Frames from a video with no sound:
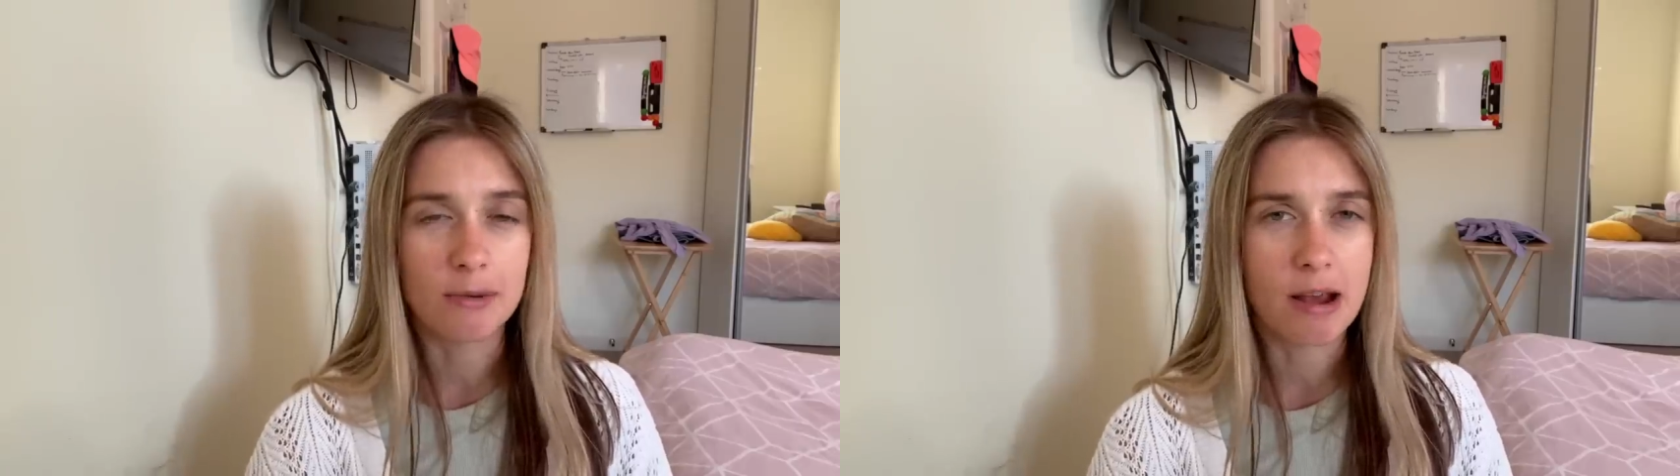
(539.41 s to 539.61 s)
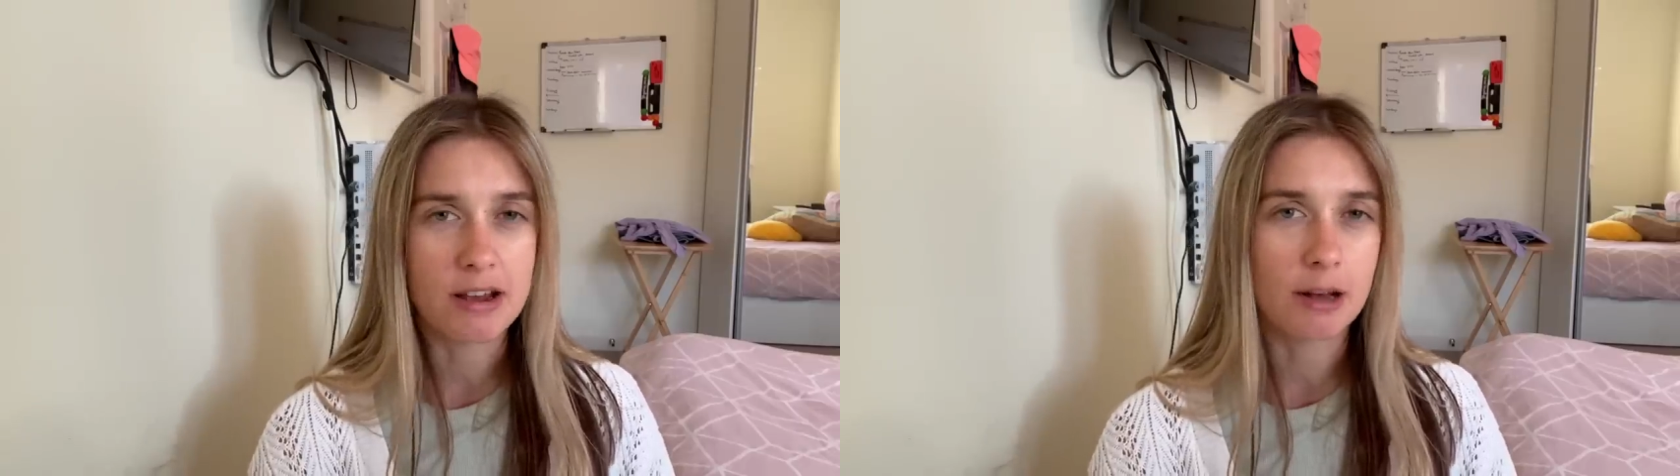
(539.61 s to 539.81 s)

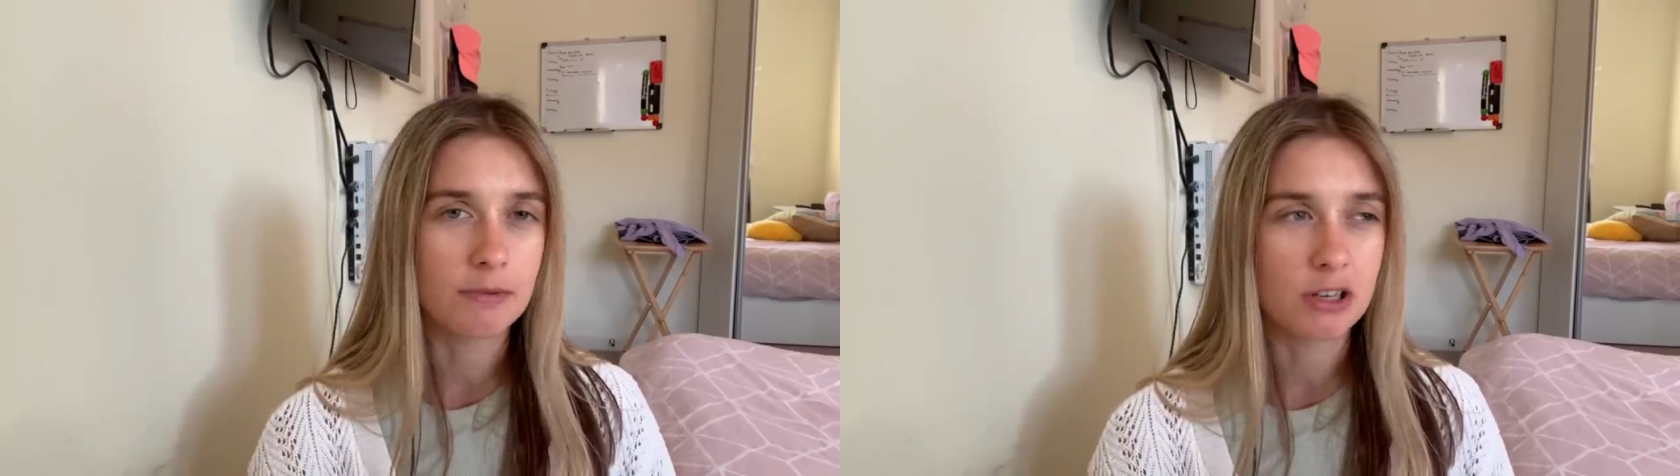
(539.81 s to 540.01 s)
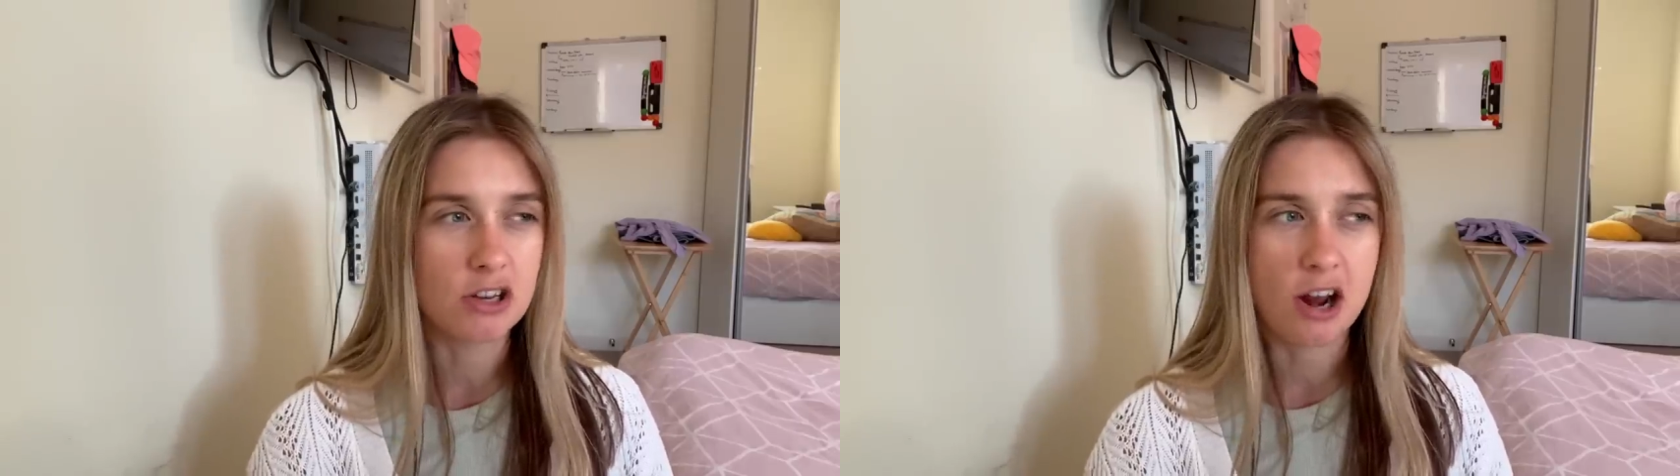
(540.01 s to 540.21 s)
where he
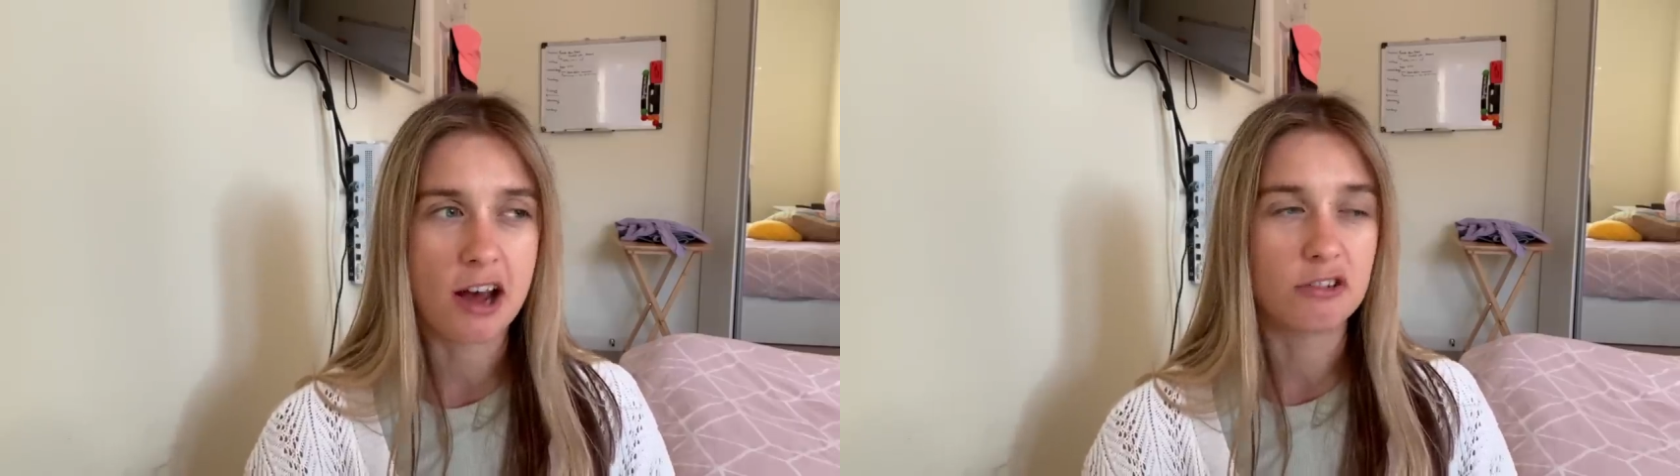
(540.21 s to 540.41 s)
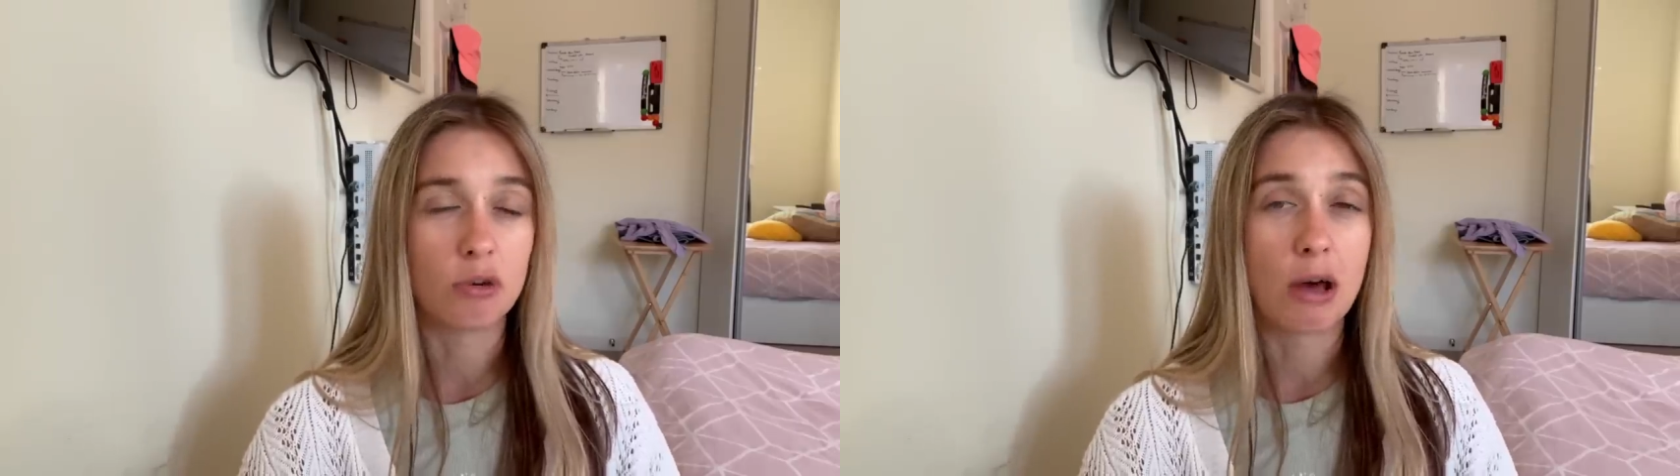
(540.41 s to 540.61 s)
comes into United
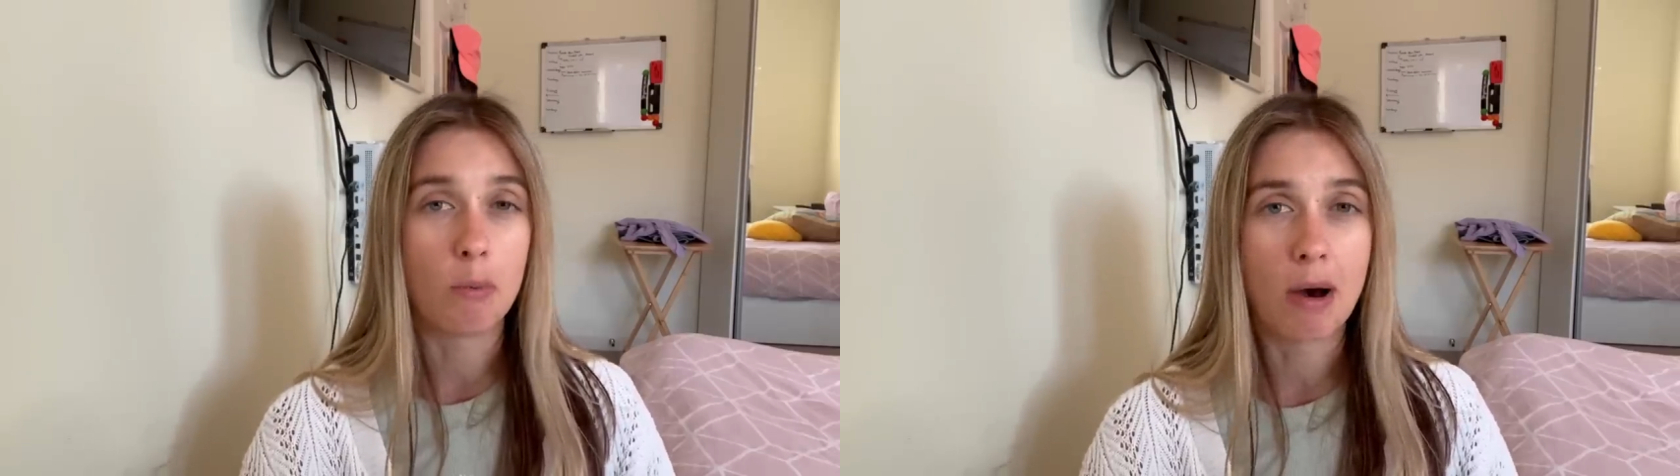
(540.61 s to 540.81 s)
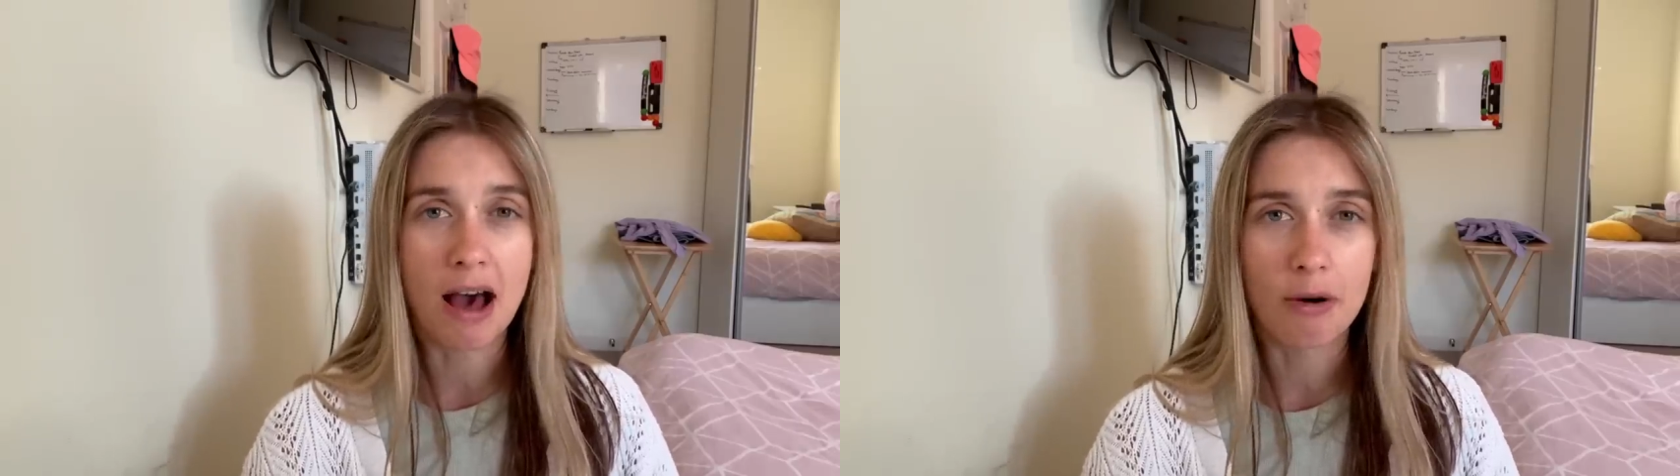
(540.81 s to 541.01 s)
and you're like,
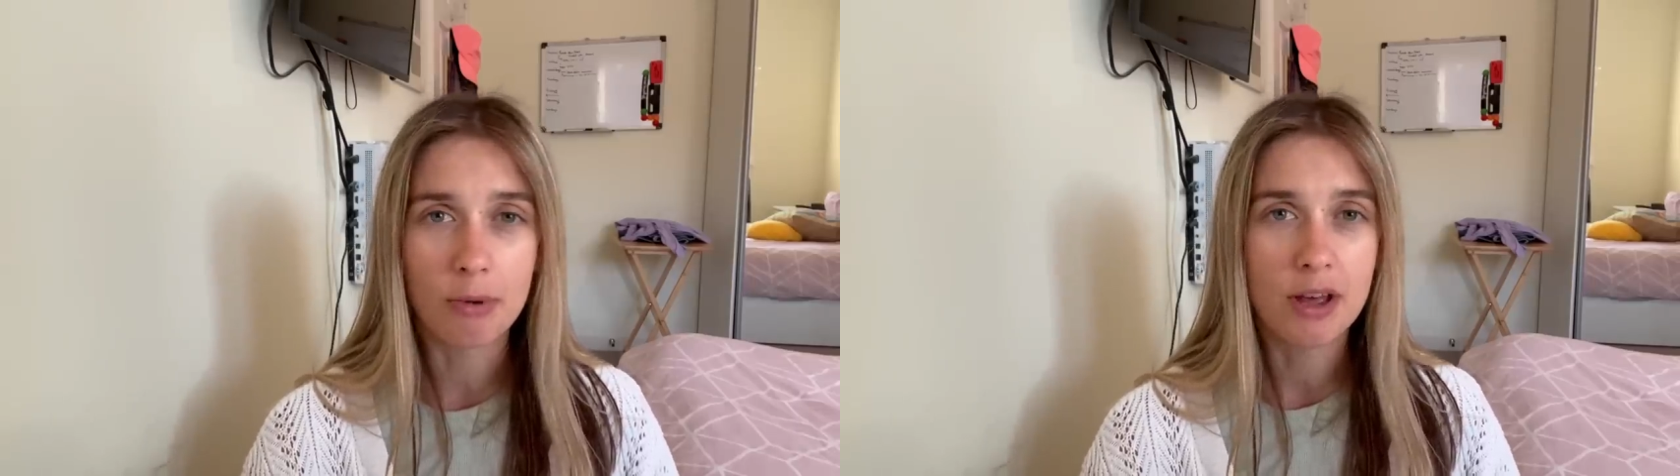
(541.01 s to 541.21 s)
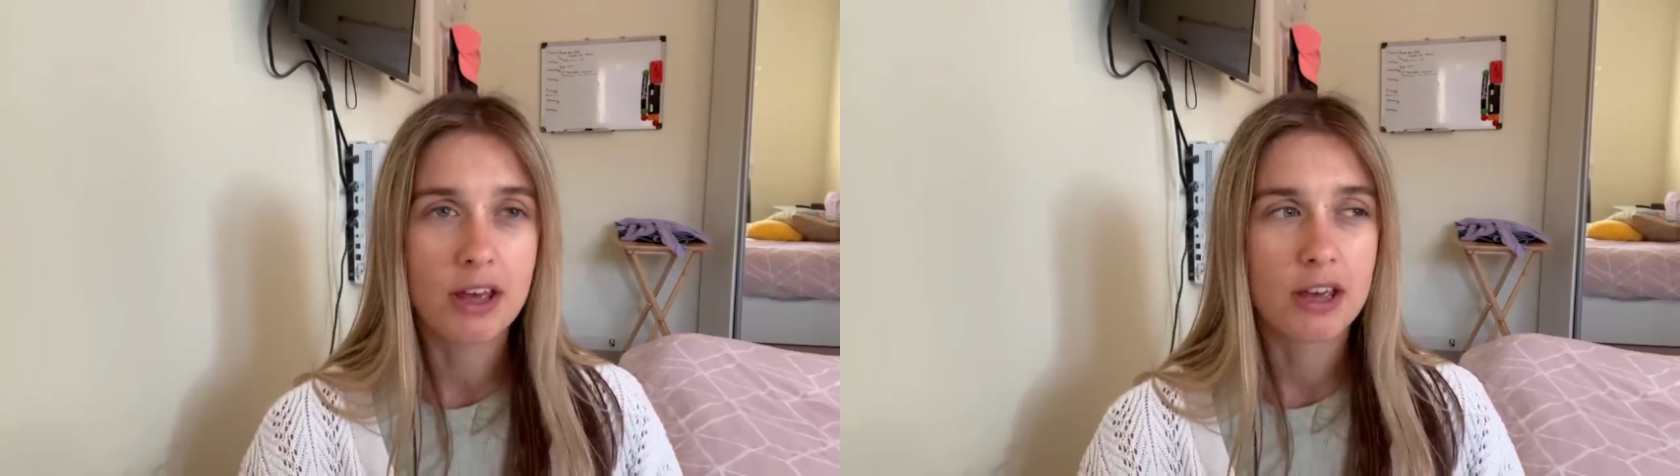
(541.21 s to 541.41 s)

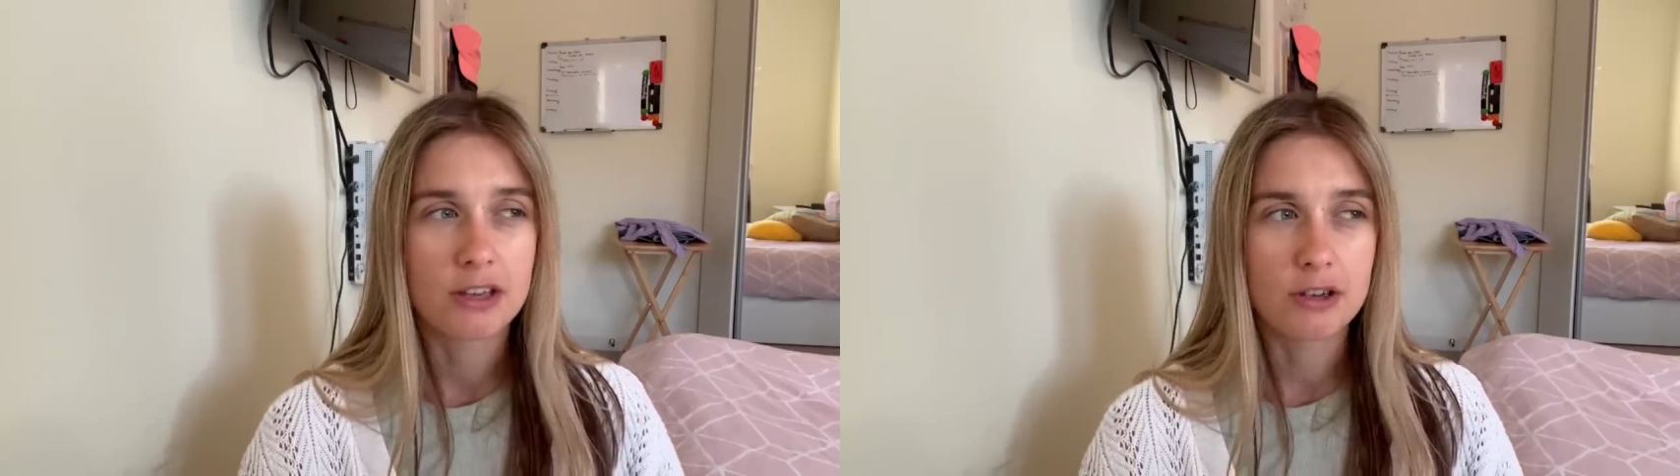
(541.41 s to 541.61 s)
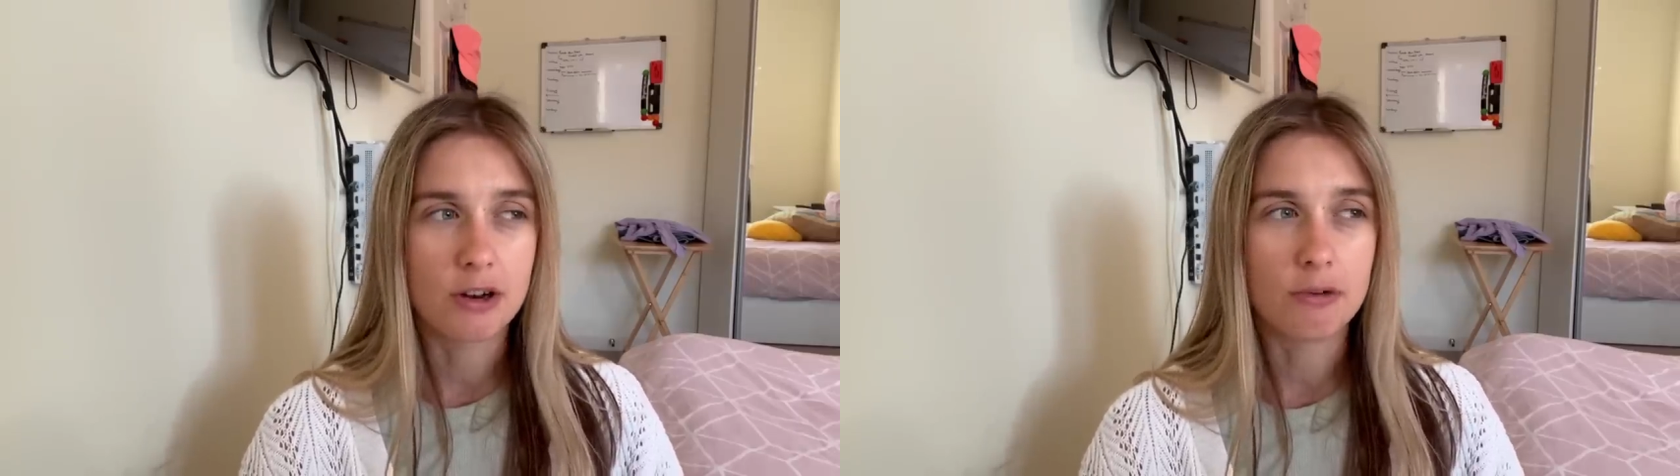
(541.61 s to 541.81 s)
wow,
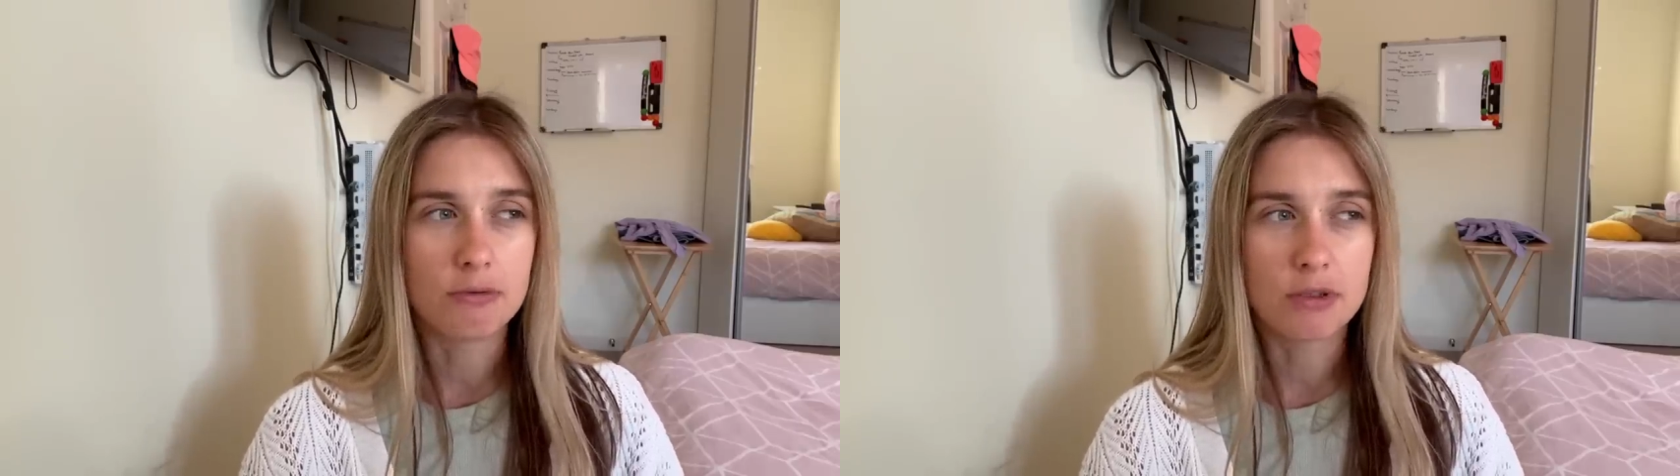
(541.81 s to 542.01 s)
you know,